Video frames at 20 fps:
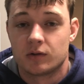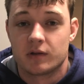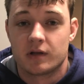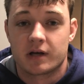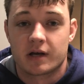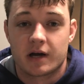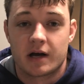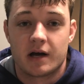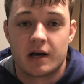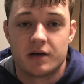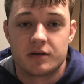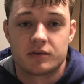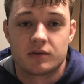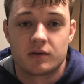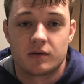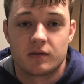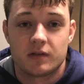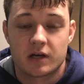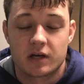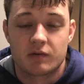then, guys,
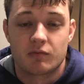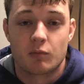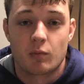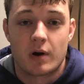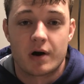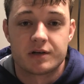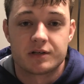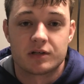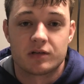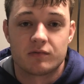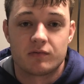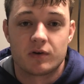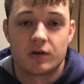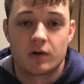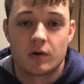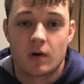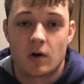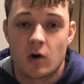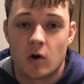thank you for watching this video.